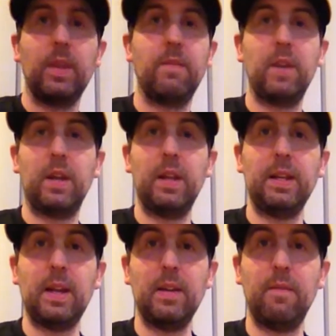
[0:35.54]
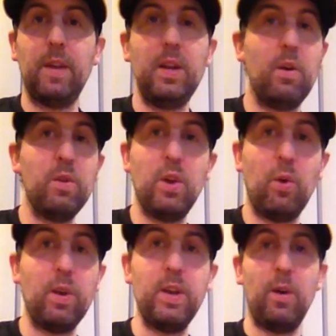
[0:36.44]
If you clicked on the video, you
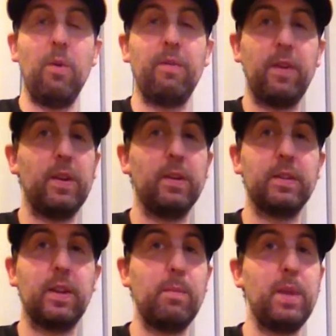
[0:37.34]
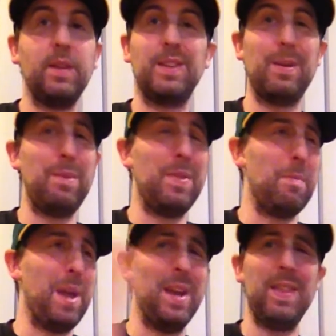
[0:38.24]
already know what figure it's going to be. It's going to be the
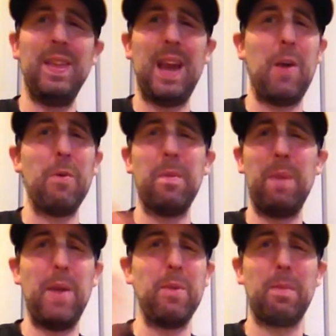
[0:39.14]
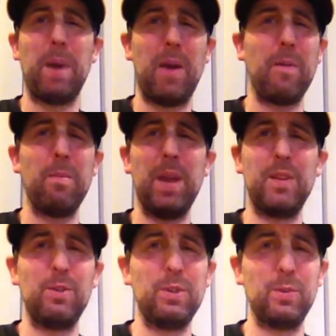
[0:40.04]
man of the hour, the man with the power, the
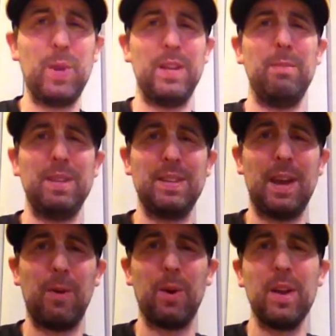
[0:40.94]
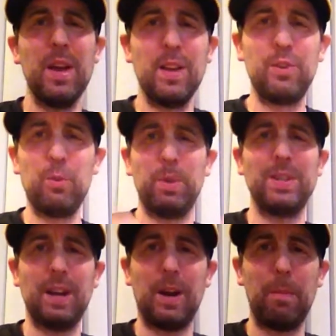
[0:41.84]
man too sweet to be sour.
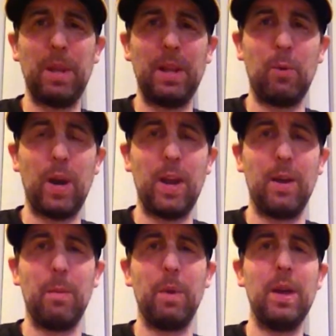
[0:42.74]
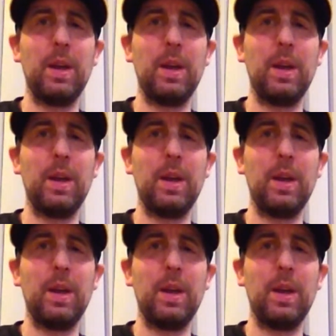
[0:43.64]
Superstar Billy Graham.